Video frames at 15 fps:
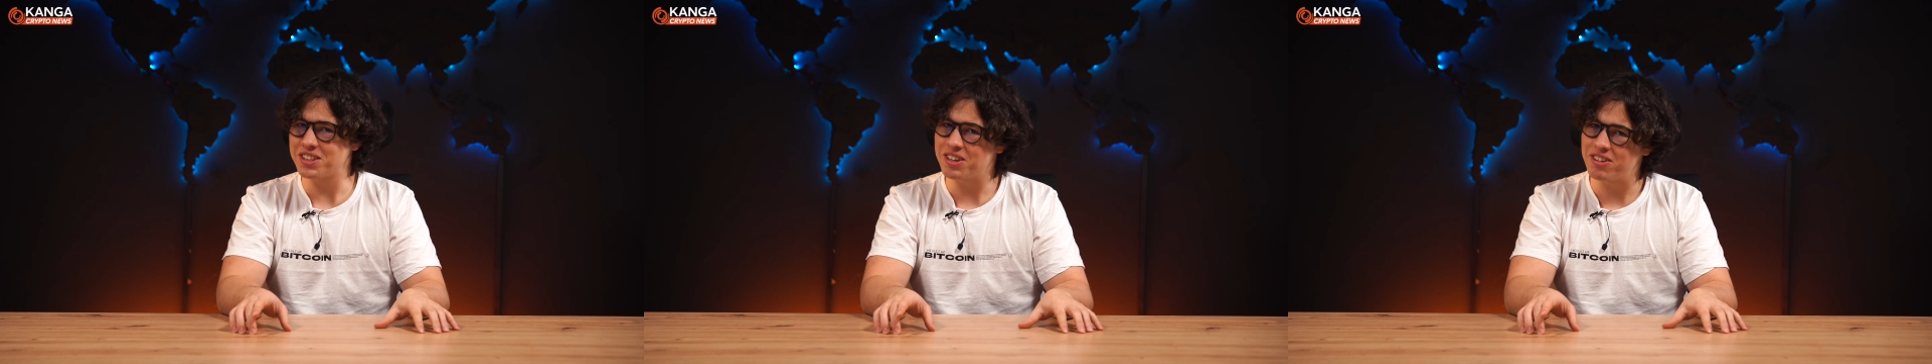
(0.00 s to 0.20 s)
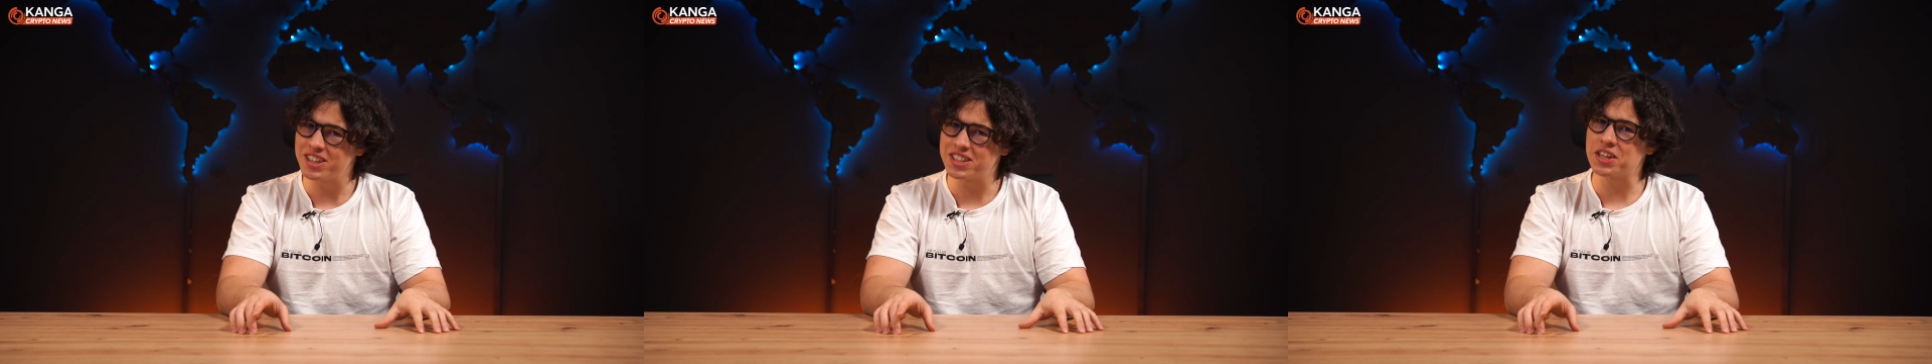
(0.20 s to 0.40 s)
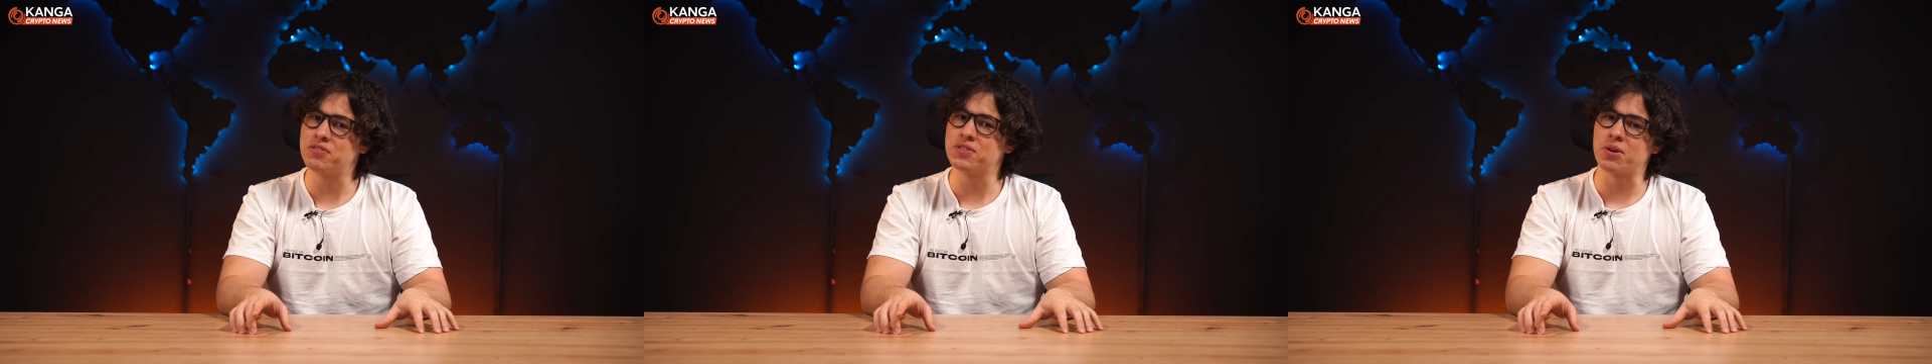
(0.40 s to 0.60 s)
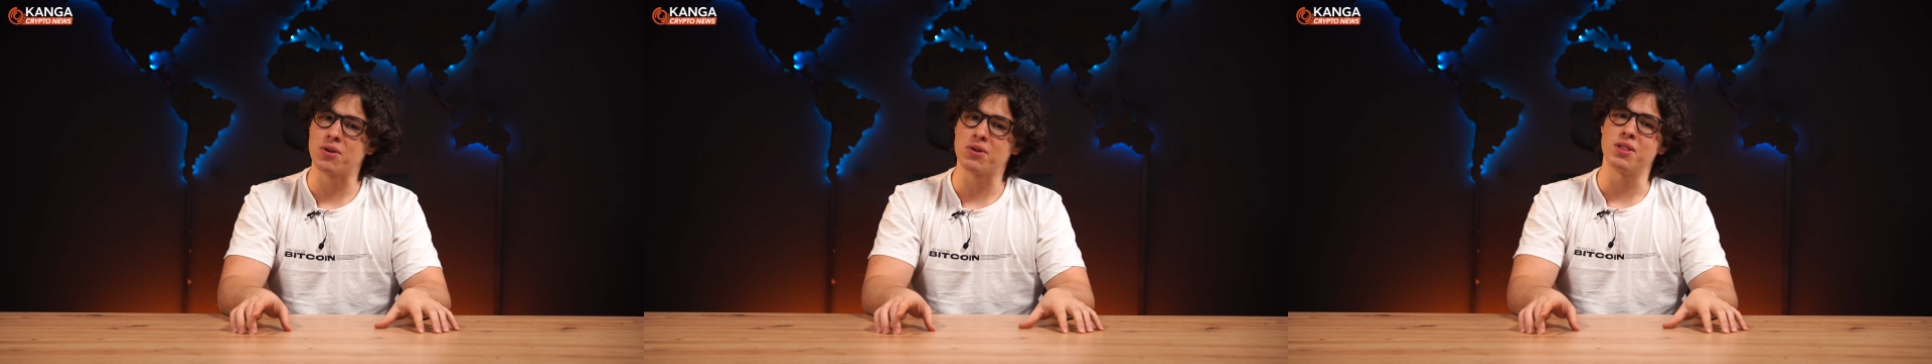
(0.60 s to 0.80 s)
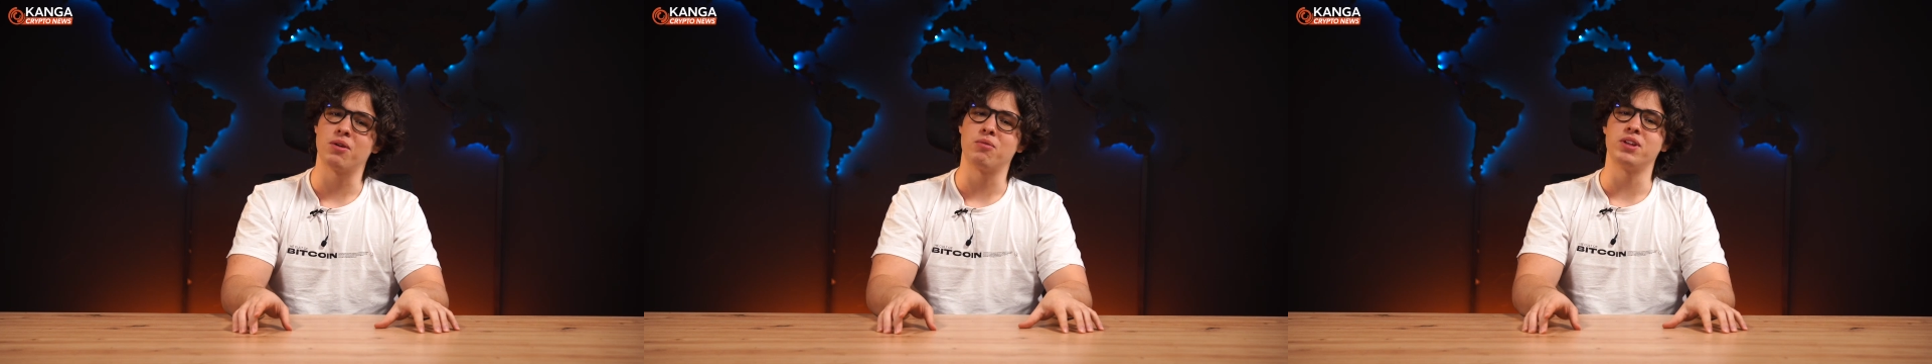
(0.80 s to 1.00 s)
the risk of
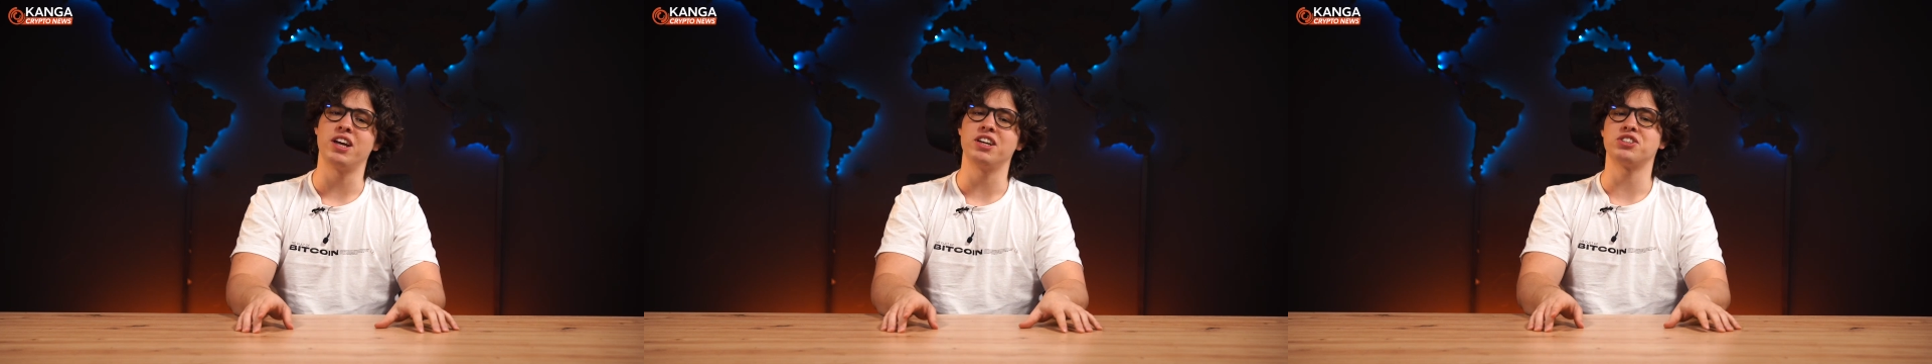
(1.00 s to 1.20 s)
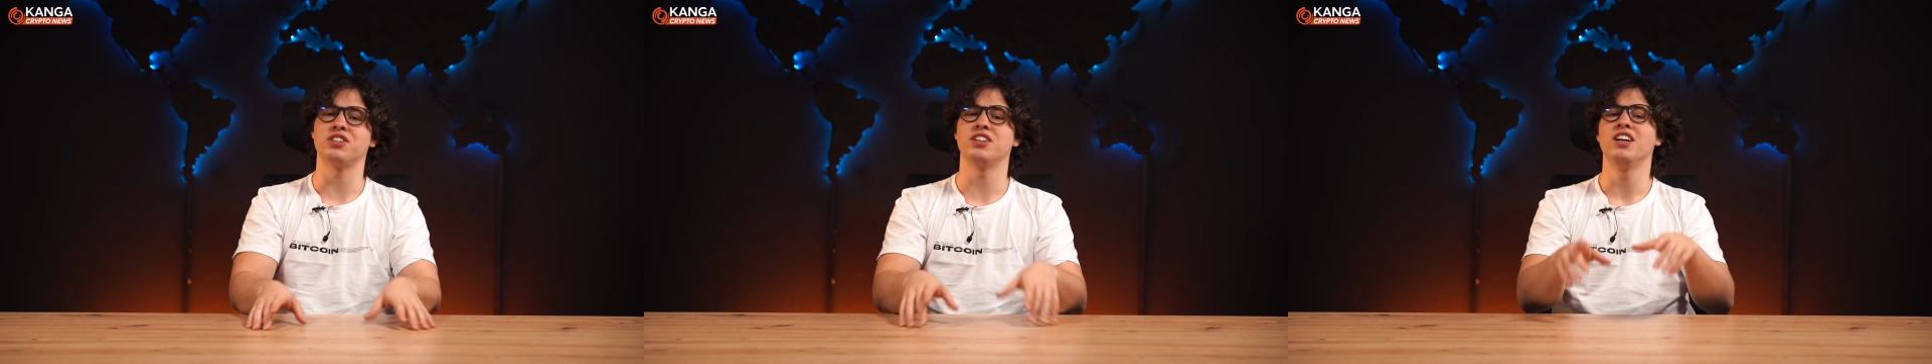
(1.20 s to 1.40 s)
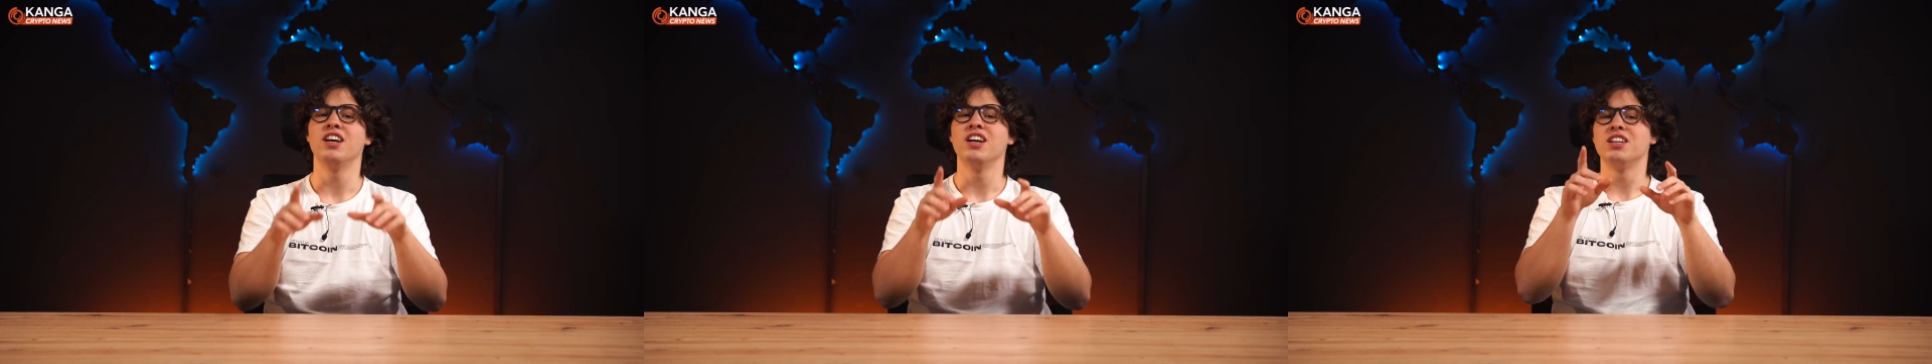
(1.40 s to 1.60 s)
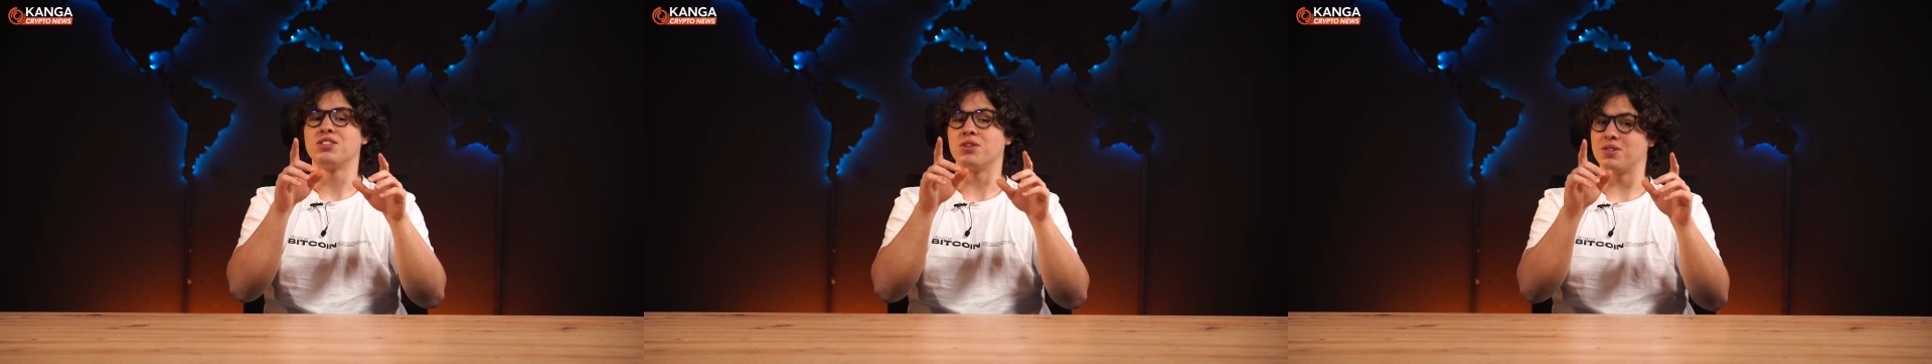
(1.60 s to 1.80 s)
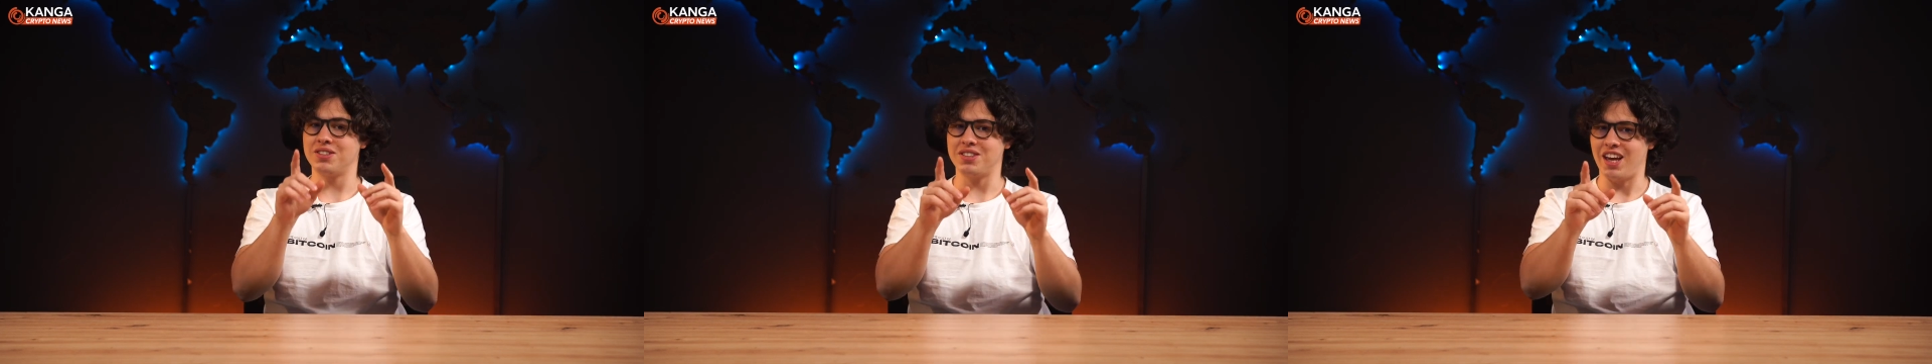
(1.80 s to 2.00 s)
total liquidation,
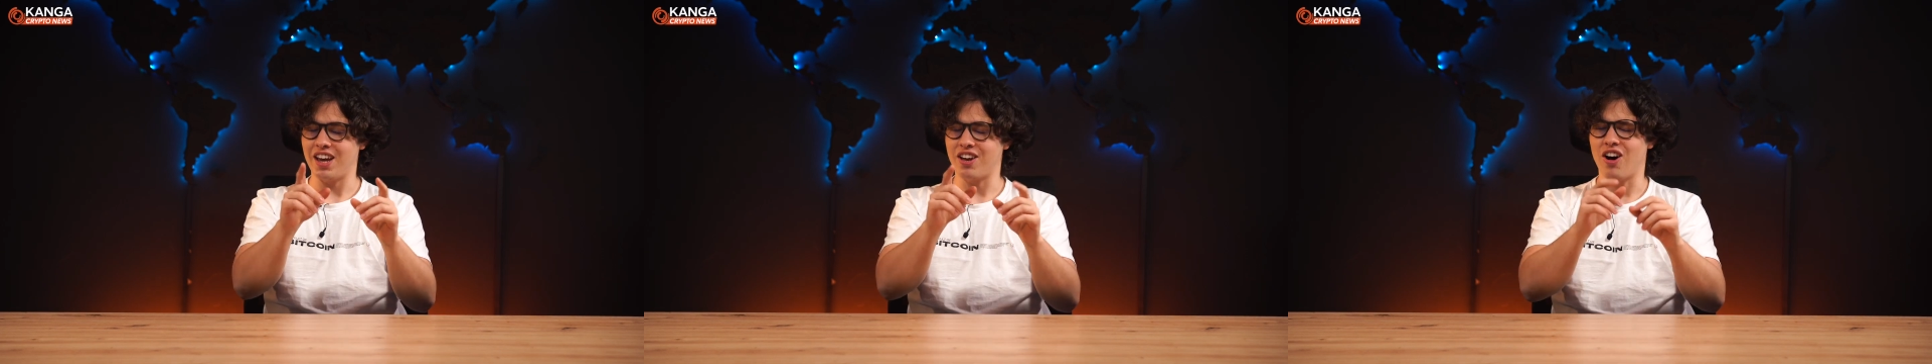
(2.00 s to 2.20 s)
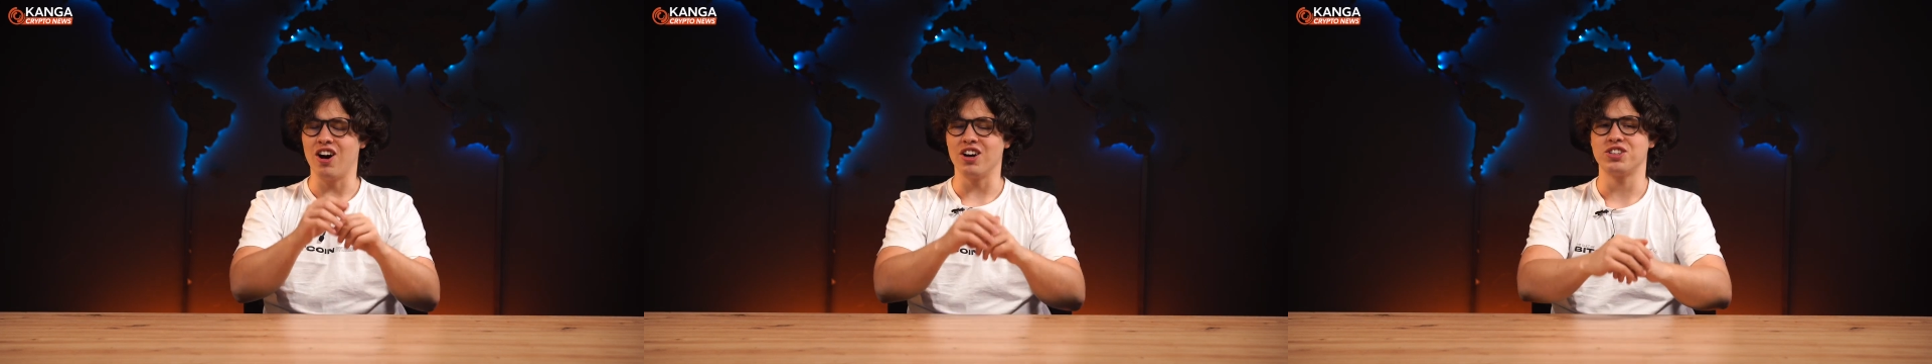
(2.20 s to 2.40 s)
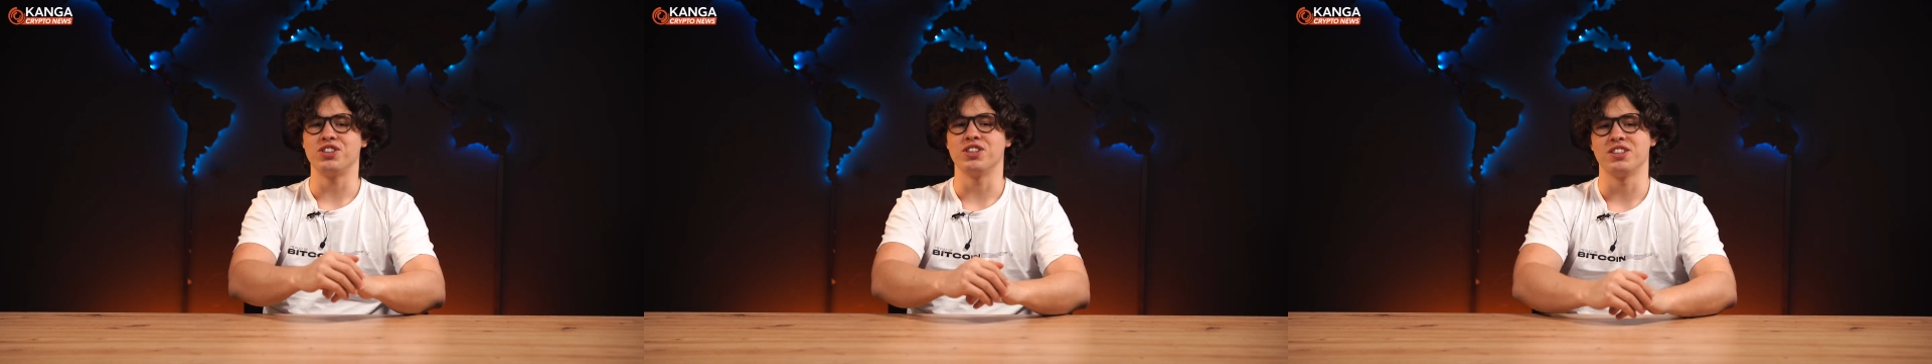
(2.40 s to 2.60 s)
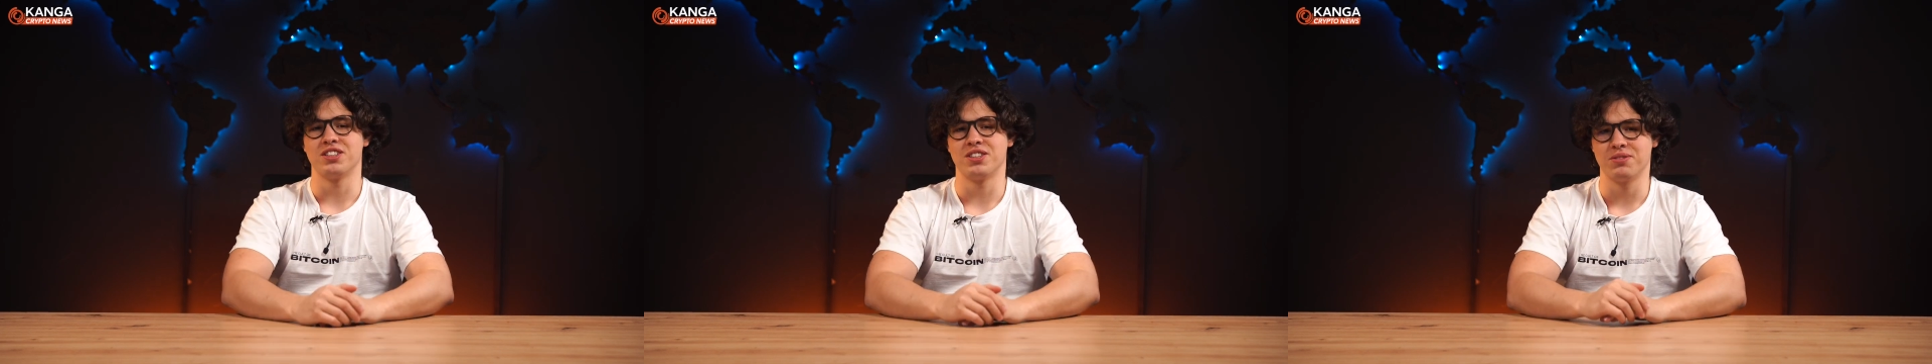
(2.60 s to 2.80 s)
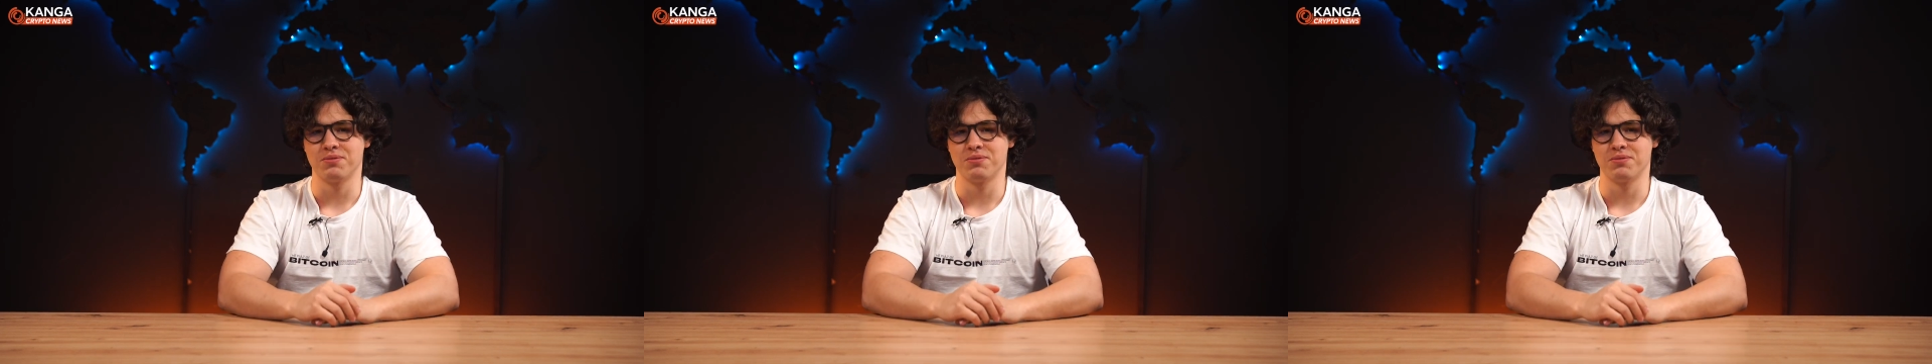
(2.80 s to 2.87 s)
so stay cautious.